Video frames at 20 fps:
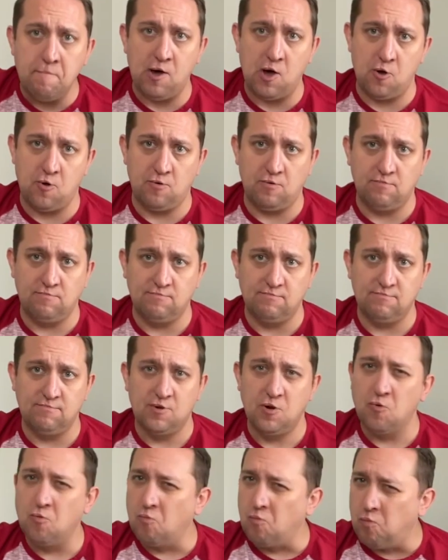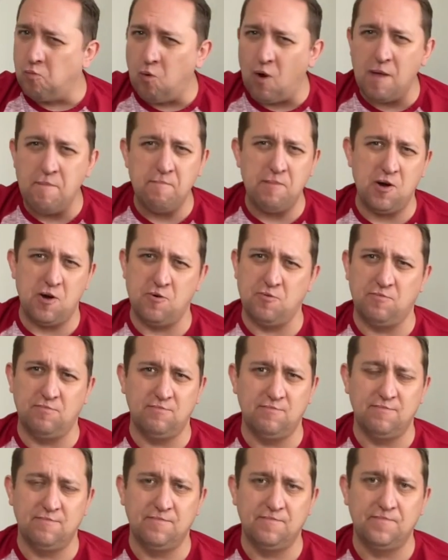bone, one bone.
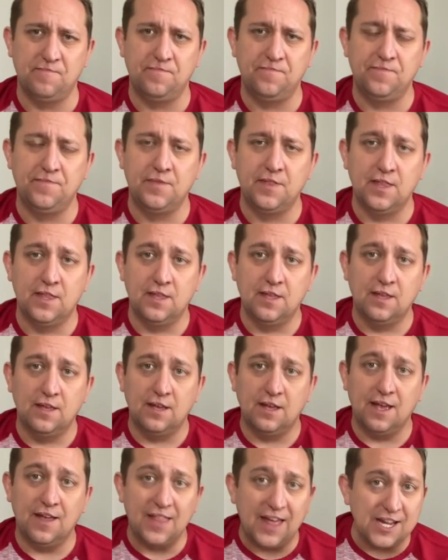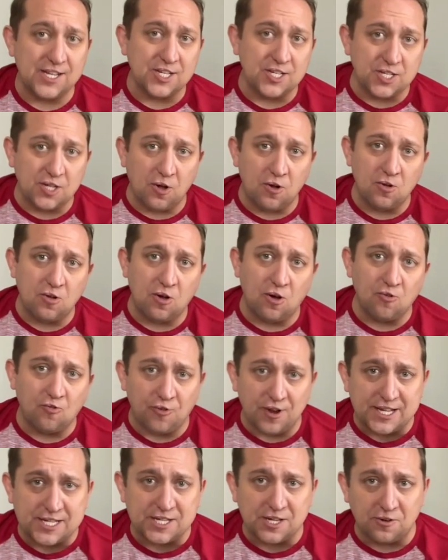And that is a song called
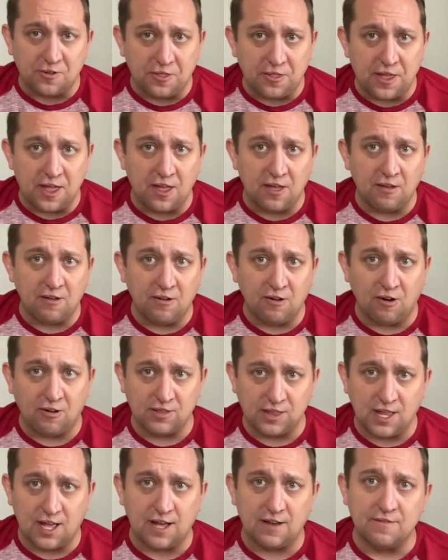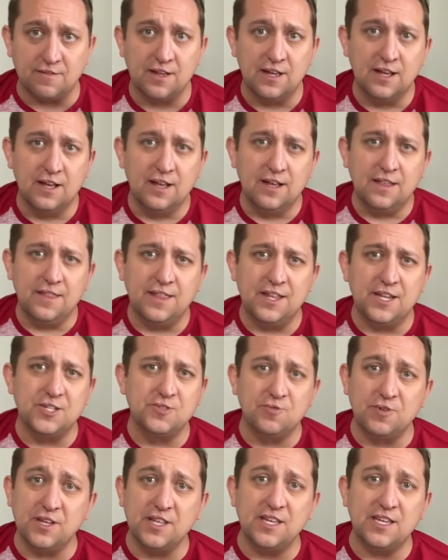Crazy Little Thing Called Love that is
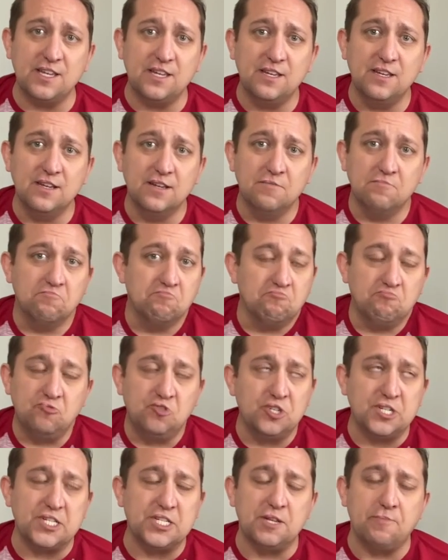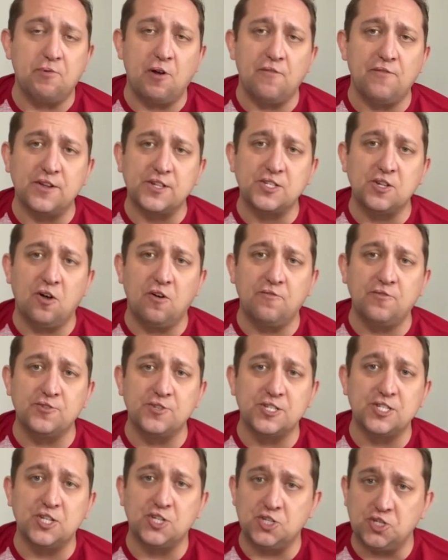really just the perfect song for
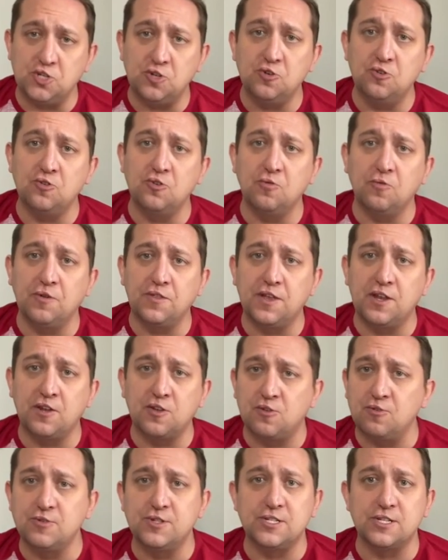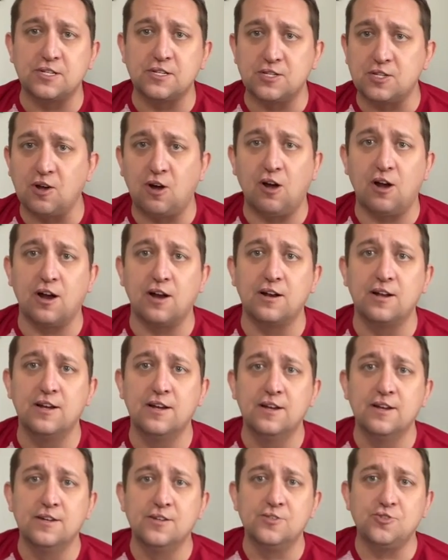just a dude with an acoustic guitar
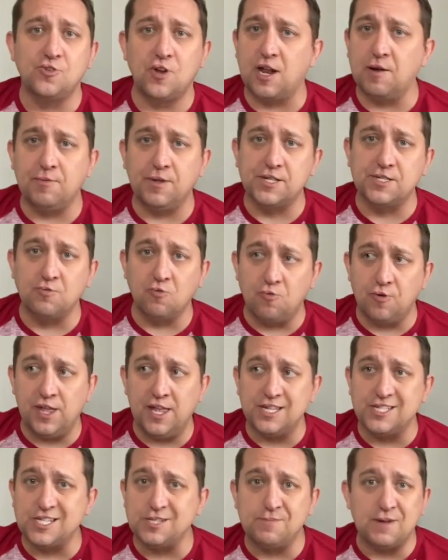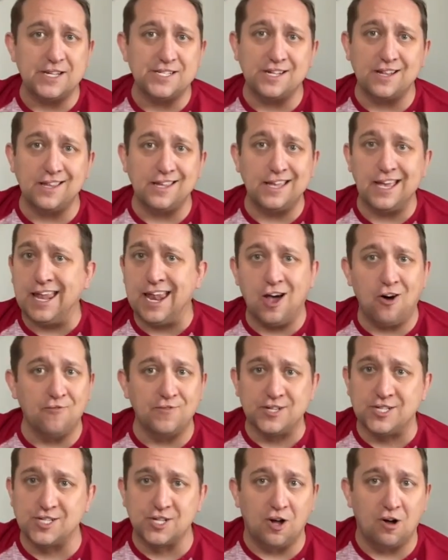trying to play some Queen. It's basically an
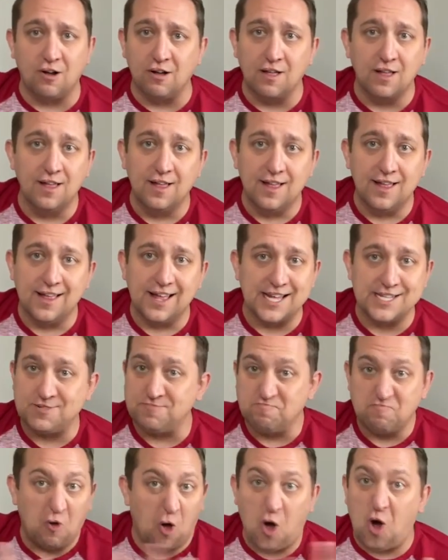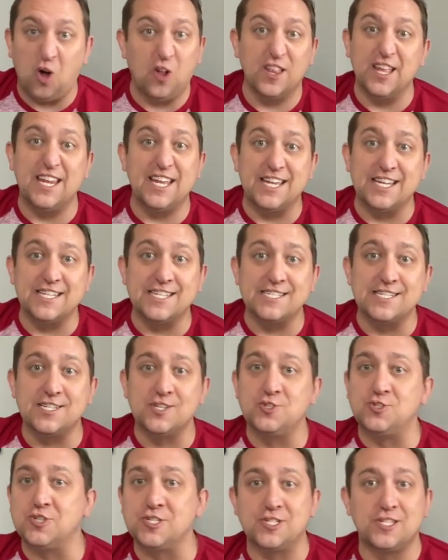Elvis song. That's all it is.
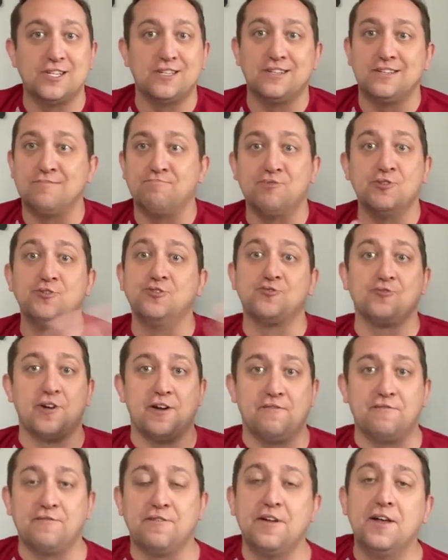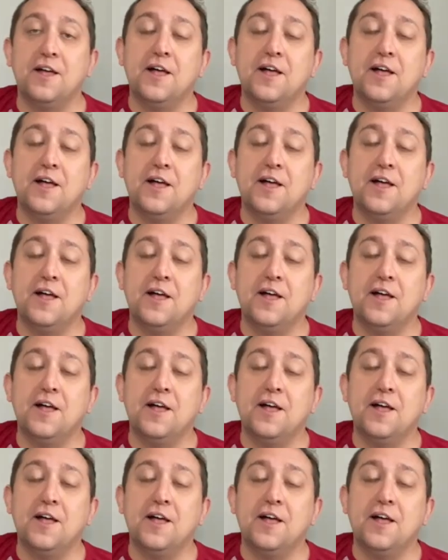It's just a blues riff.